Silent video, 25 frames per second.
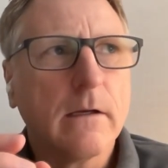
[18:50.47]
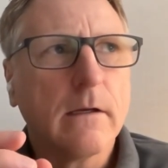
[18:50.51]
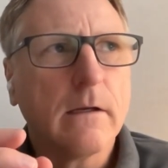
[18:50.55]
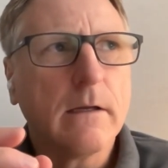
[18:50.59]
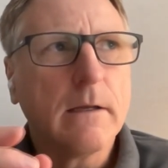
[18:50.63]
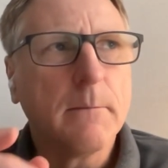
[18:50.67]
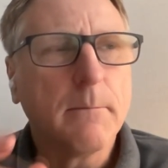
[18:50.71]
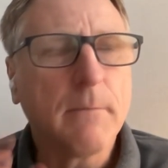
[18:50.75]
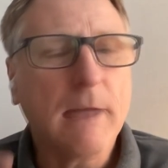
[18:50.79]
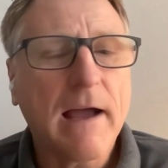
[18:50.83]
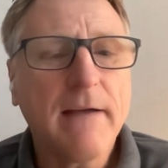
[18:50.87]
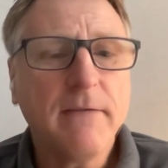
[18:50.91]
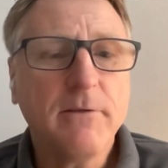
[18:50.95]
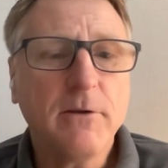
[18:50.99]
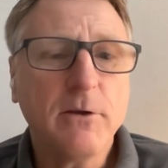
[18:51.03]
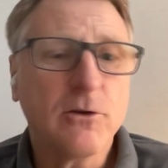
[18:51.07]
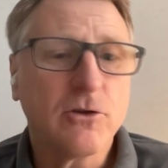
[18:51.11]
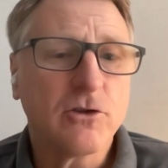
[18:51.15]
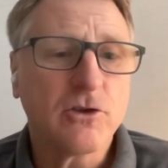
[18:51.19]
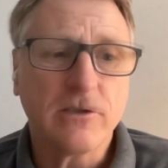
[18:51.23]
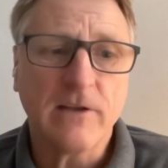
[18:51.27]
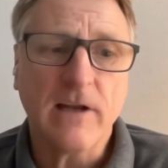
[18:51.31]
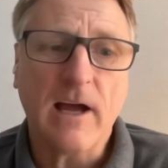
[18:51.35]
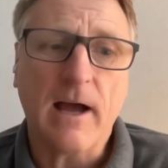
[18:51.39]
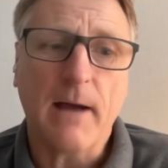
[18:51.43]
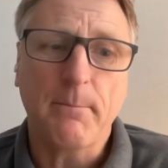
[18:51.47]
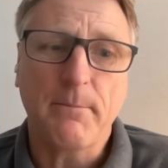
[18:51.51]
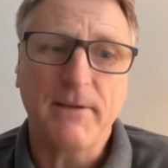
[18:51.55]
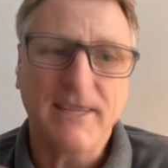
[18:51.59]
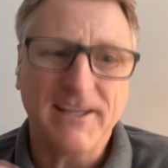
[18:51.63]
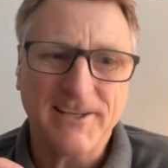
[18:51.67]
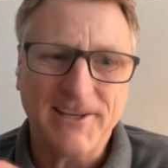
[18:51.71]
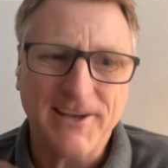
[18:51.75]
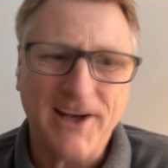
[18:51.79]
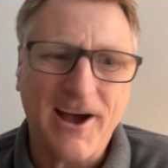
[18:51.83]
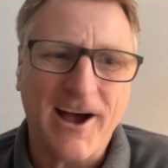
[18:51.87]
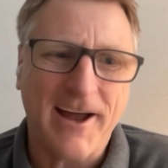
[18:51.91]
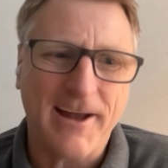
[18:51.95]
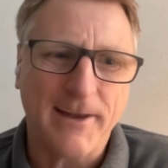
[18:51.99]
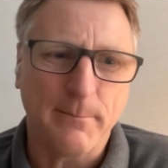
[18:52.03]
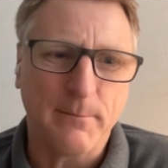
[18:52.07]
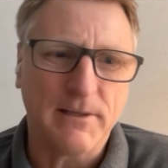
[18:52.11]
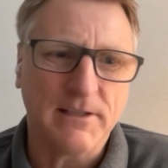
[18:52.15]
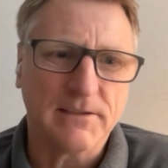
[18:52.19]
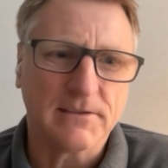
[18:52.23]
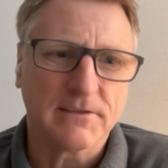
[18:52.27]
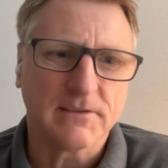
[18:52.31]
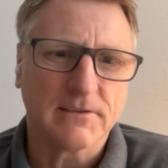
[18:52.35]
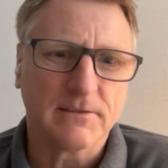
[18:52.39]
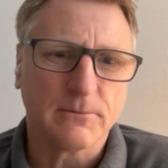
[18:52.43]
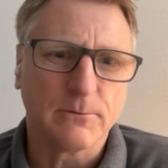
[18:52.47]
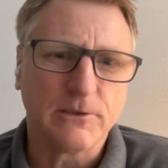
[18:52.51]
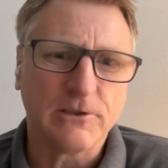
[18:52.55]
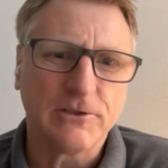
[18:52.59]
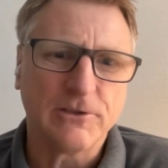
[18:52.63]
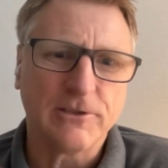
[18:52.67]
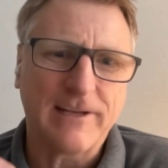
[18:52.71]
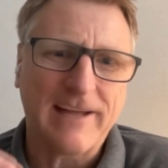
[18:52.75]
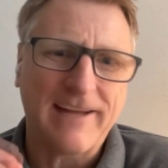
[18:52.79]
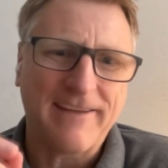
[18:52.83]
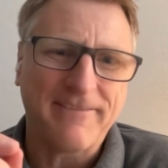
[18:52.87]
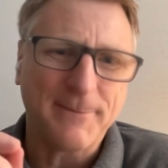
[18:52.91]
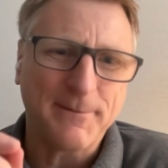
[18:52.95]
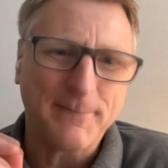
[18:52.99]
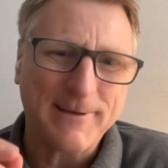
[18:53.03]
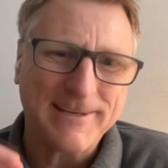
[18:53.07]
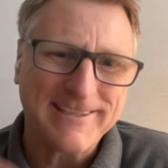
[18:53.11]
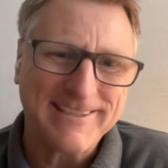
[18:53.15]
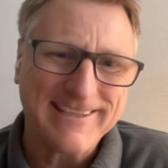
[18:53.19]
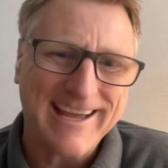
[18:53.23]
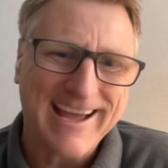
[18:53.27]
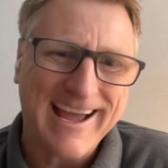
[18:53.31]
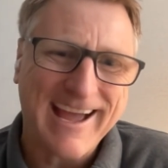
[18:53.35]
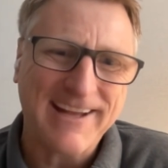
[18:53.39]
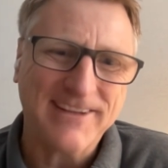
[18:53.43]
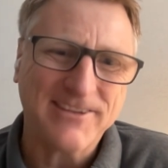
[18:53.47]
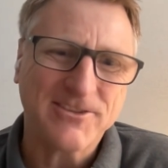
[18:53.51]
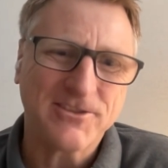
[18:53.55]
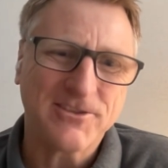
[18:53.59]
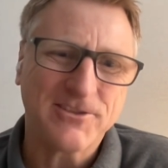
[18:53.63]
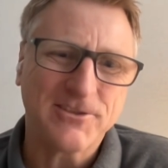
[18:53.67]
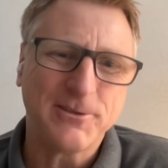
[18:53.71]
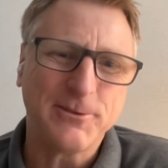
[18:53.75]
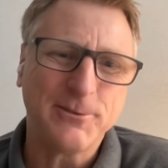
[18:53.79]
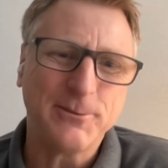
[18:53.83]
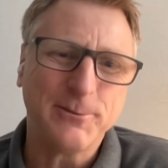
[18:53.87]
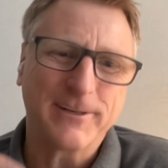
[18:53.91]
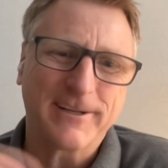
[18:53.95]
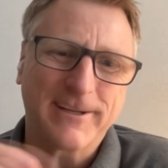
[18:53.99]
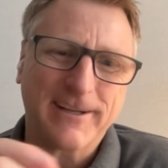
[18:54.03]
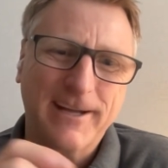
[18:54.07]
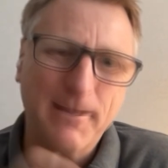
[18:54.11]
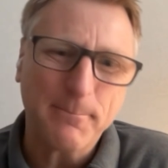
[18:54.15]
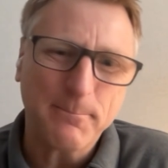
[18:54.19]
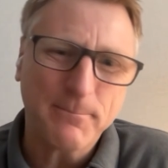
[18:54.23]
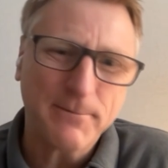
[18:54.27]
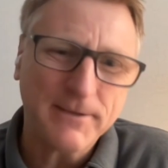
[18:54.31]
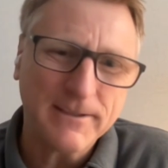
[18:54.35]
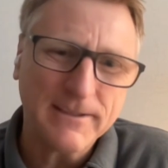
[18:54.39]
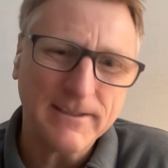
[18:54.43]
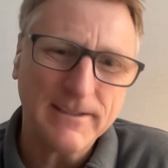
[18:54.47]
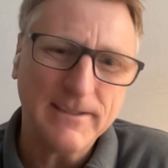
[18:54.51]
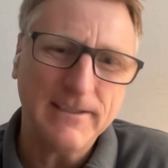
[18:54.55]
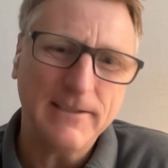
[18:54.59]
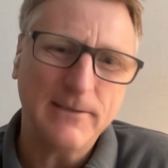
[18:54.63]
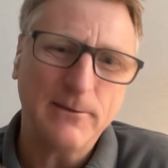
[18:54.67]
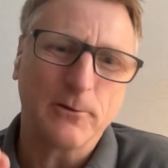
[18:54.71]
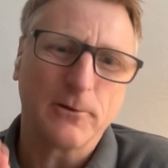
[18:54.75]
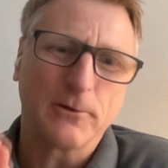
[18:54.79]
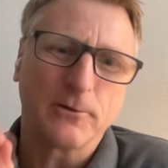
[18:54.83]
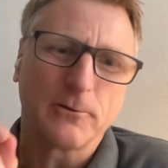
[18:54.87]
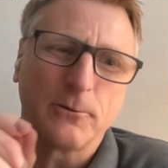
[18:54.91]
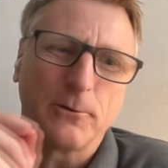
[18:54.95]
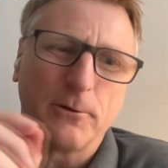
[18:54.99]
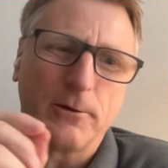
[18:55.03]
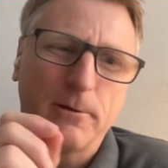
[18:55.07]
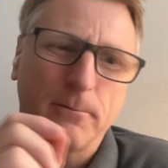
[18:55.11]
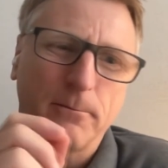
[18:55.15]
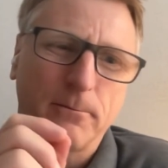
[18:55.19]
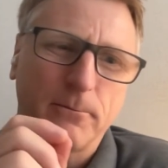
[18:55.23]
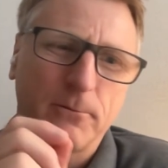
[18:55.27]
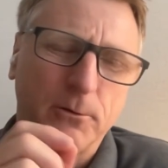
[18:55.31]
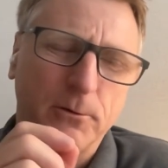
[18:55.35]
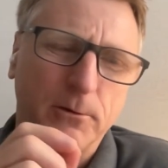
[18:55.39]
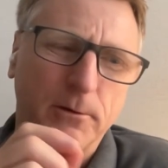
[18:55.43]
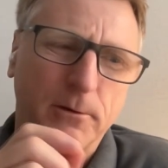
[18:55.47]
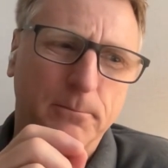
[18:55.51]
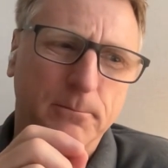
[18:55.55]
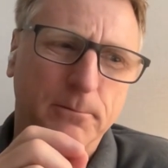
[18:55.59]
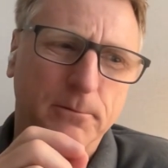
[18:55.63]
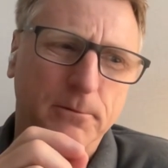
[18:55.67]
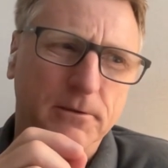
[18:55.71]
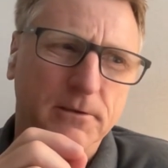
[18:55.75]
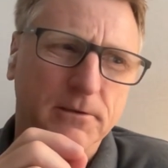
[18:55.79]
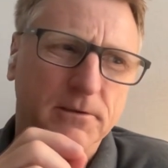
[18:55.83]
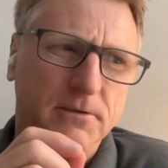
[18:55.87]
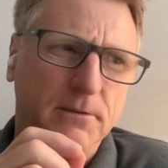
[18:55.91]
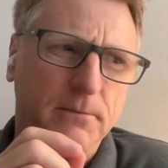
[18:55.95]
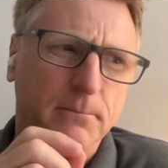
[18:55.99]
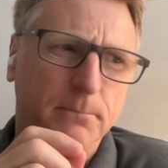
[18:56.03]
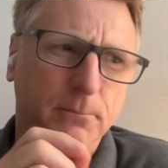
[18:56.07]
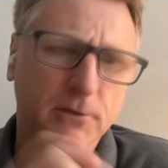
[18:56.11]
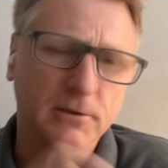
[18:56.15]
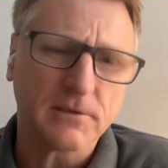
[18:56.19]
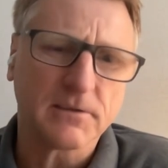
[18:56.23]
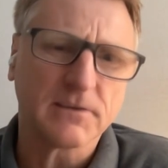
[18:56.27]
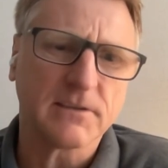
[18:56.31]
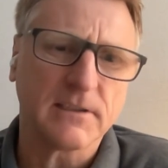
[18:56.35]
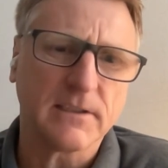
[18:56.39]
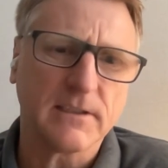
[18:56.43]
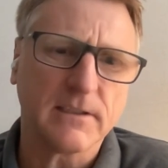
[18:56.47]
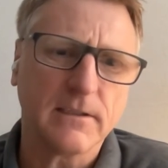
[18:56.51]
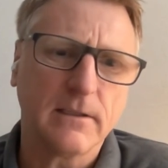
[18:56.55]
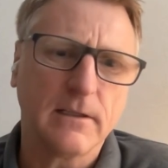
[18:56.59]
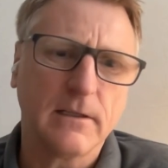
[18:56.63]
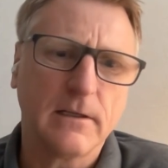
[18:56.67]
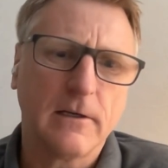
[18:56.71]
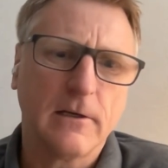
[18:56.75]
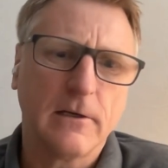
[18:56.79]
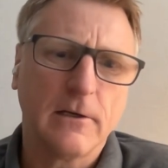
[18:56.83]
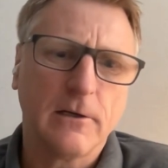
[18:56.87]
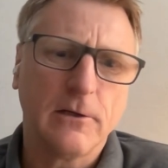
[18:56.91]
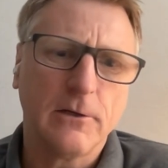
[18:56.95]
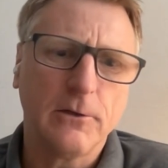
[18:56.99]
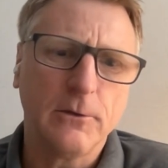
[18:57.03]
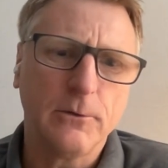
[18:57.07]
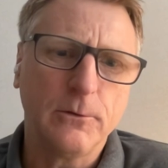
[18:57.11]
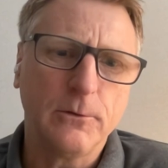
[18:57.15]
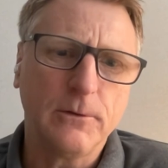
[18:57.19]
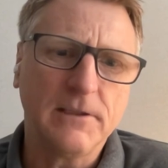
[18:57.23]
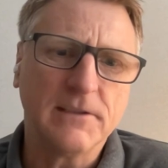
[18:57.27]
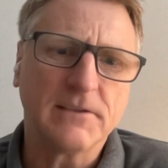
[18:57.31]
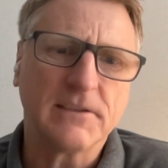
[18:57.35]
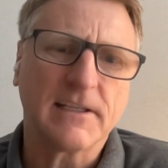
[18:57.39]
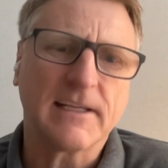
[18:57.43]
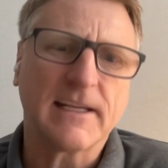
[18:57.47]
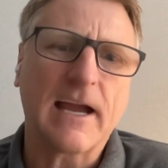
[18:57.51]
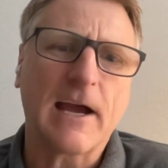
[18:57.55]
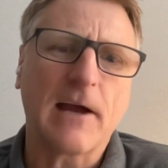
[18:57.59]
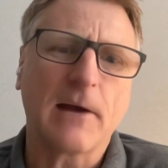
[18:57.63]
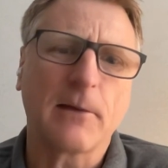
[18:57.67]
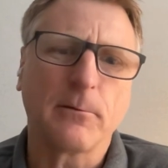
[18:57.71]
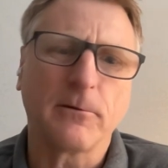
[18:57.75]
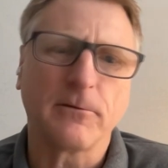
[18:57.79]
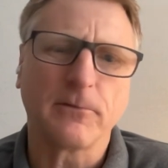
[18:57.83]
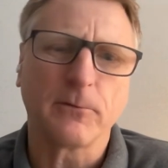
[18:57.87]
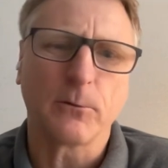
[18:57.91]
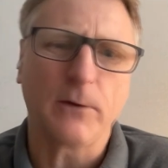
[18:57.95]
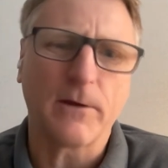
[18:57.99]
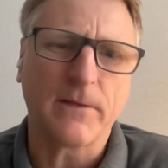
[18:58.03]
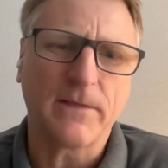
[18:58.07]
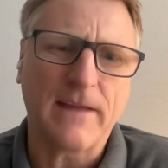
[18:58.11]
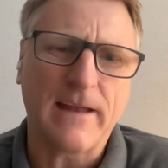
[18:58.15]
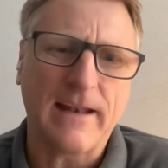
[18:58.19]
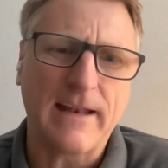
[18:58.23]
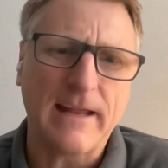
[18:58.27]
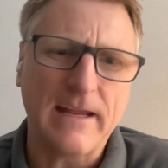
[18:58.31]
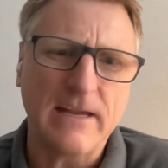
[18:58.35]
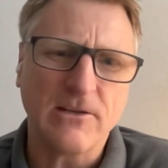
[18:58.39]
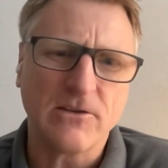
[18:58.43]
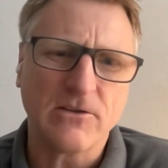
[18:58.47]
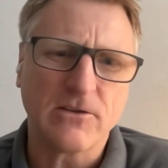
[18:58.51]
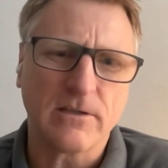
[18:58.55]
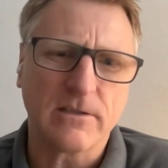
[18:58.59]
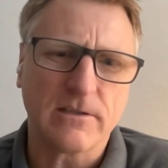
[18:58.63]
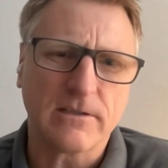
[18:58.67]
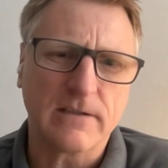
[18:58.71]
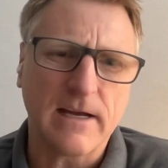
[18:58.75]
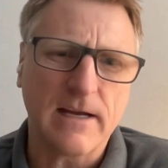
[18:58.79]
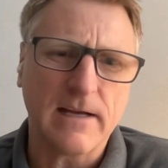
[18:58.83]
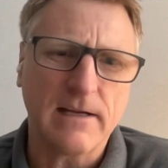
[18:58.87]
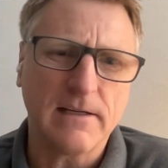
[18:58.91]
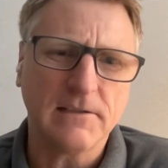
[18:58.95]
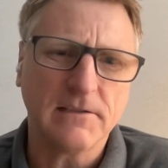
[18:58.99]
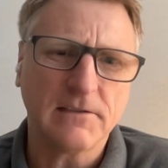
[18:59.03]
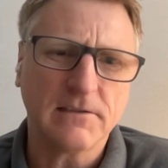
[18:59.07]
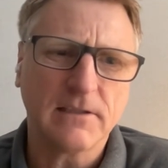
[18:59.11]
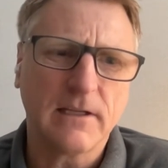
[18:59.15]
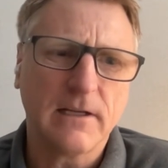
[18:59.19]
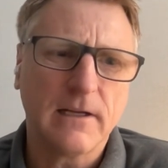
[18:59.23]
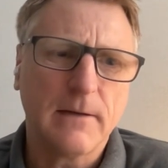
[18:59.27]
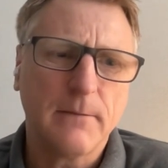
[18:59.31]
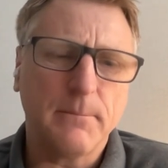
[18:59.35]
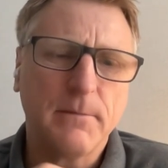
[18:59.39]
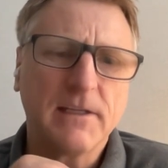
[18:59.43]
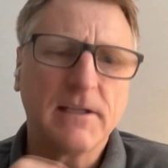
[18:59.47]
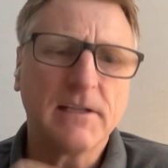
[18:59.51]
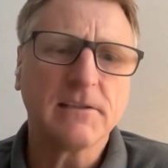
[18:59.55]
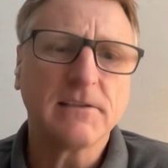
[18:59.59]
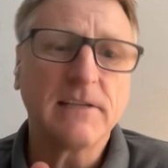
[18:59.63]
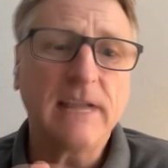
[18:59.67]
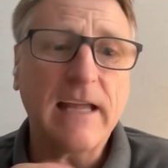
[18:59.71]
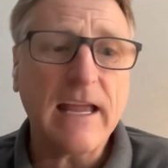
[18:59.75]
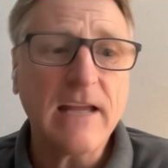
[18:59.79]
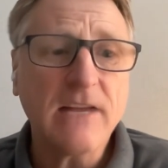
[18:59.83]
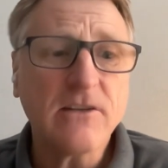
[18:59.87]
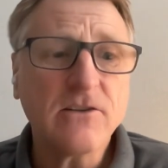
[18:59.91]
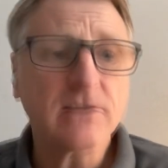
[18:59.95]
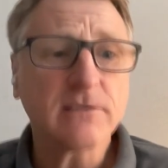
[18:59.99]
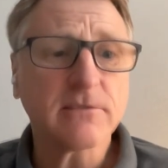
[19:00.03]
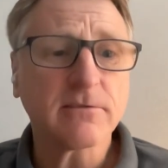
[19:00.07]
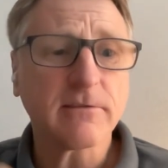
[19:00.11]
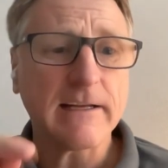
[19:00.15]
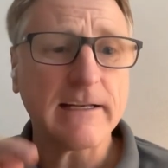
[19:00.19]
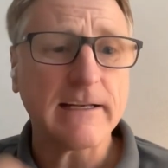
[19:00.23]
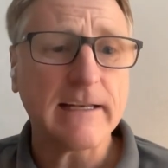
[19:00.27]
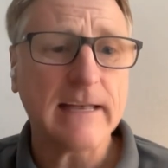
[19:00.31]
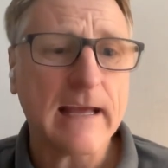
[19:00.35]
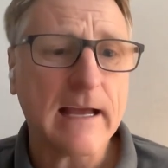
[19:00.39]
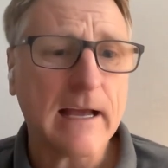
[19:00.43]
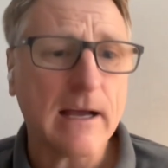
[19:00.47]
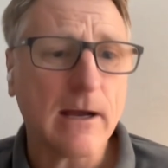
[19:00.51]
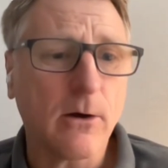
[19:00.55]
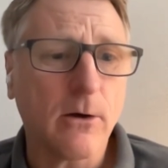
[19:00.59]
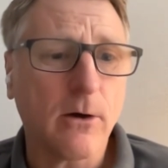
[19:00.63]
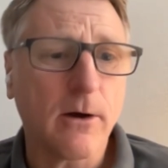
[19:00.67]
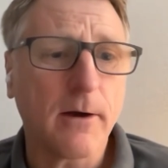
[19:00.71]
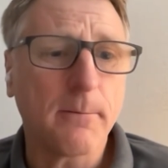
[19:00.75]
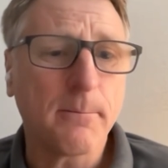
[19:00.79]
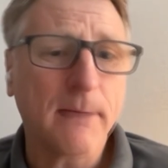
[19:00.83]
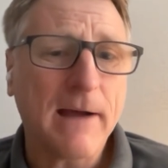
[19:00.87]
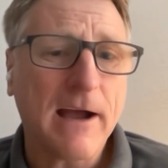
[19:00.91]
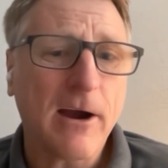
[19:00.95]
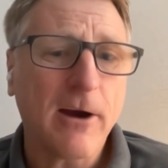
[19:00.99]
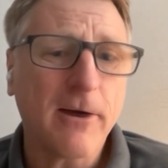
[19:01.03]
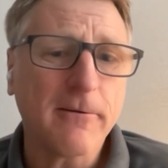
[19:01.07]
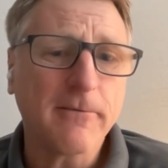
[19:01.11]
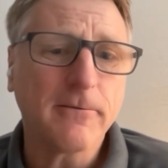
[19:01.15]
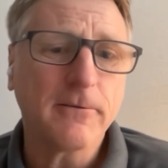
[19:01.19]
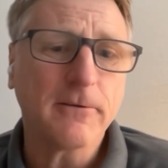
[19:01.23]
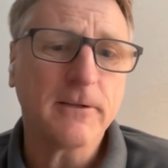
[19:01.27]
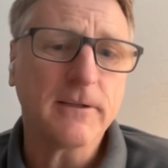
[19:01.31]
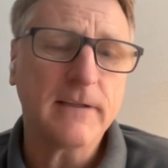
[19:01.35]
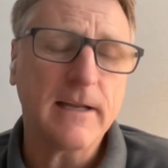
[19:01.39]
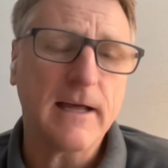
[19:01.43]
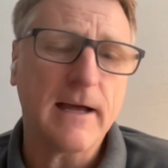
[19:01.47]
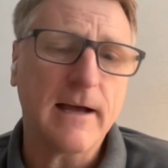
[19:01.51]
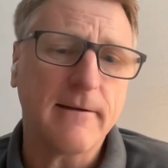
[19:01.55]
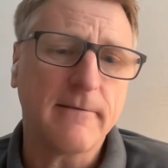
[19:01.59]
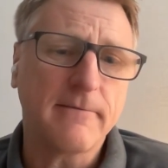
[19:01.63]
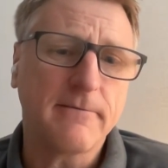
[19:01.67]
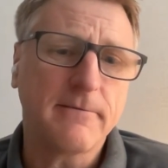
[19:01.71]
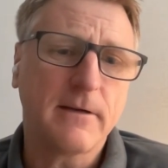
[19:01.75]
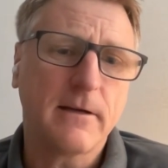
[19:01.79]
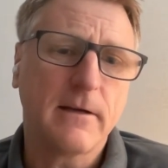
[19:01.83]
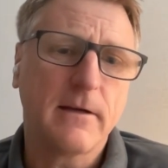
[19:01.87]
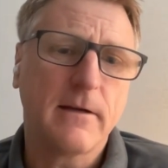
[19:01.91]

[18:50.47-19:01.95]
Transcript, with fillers: in my view, should not be anonymous. We should have them attached to a company or to a to a per- person who is accountable for what that agent does, because the agents right now are powerful enough